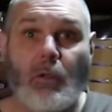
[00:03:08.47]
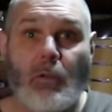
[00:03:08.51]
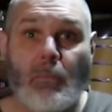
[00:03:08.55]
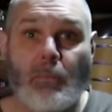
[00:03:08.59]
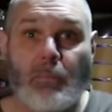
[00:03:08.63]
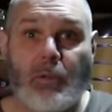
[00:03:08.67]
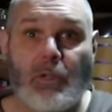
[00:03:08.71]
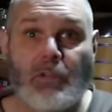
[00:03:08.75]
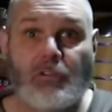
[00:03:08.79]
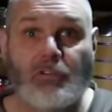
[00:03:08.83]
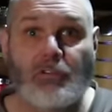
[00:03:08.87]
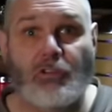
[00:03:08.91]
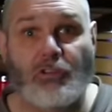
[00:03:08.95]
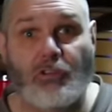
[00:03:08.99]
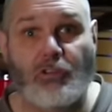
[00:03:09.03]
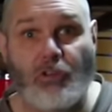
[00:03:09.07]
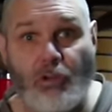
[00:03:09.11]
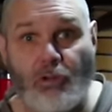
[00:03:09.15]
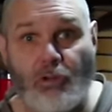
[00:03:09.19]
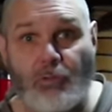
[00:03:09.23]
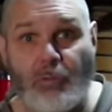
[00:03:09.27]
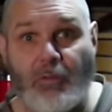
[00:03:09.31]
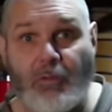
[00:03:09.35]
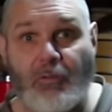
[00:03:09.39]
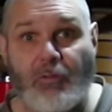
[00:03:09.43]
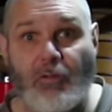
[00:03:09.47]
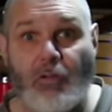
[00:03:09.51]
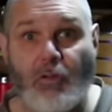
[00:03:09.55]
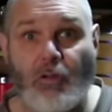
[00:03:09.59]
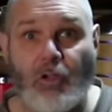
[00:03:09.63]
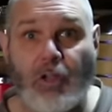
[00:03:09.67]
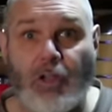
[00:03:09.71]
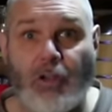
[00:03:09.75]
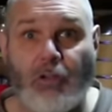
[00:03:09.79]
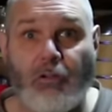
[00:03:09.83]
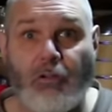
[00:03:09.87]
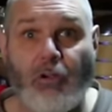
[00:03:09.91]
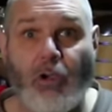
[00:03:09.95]
Please excuse me for
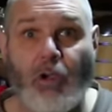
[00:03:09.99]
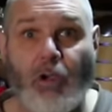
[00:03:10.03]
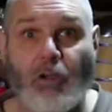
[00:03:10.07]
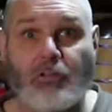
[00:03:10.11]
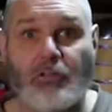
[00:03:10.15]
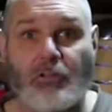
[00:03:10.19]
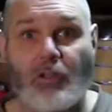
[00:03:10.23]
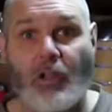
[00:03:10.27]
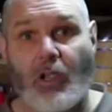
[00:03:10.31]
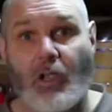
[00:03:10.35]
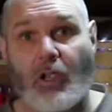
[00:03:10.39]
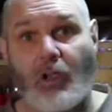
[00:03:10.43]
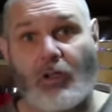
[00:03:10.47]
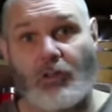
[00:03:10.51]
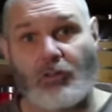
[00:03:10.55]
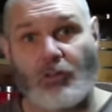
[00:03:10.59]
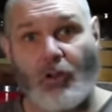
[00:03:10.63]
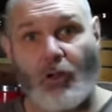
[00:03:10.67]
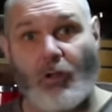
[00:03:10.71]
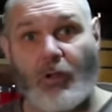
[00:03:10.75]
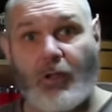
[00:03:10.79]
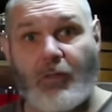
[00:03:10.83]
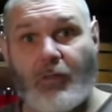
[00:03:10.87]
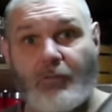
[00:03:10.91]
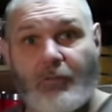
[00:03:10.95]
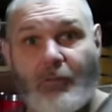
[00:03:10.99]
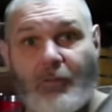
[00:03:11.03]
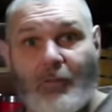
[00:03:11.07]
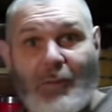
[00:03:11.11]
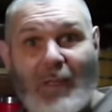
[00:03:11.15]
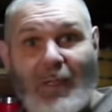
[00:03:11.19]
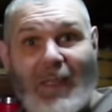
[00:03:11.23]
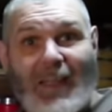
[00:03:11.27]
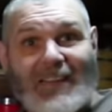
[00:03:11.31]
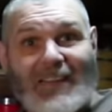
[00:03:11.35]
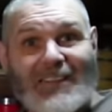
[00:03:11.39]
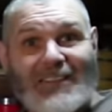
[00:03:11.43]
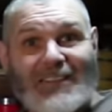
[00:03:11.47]
looking across, because all the
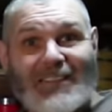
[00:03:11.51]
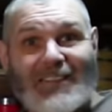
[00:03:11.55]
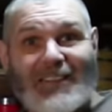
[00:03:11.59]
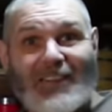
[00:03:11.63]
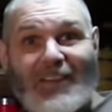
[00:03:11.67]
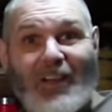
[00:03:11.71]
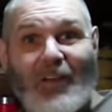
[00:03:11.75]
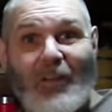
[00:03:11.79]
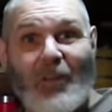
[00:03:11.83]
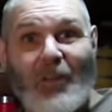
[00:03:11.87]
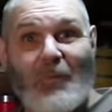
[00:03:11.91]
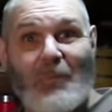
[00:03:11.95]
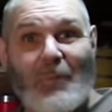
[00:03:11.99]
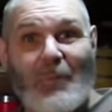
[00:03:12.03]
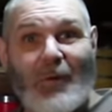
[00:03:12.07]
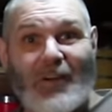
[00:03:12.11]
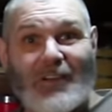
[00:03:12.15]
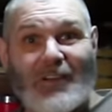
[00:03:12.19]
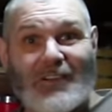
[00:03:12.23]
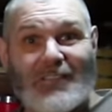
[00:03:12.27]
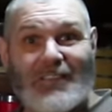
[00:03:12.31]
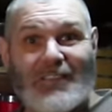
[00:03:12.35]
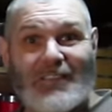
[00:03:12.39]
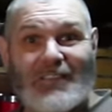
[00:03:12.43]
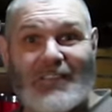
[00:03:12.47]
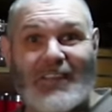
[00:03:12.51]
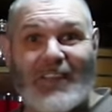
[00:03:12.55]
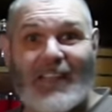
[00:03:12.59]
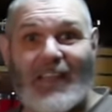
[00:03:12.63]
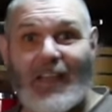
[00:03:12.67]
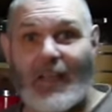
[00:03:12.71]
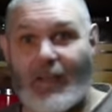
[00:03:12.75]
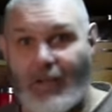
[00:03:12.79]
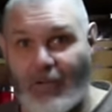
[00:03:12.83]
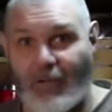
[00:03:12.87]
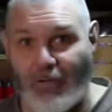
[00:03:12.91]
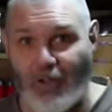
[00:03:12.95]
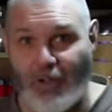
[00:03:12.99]
information on the box is
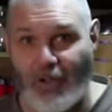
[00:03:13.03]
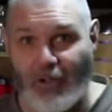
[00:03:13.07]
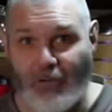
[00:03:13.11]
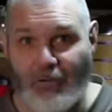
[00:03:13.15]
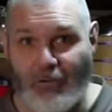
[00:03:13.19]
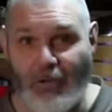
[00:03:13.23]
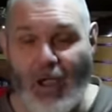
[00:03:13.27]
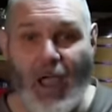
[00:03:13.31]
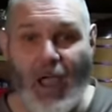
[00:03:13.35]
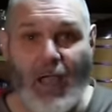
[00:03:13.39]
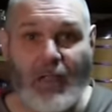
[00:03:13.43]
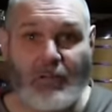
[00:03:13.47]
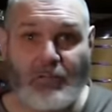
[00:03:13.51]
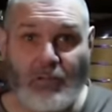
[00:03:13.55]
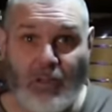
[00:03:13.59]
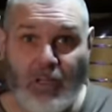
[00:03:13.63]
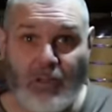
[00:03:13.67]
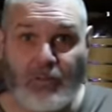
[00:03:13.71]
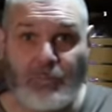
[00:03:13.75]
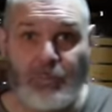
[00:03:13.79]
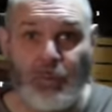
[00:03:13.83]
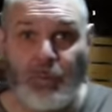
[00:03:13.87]
here. Right, so let's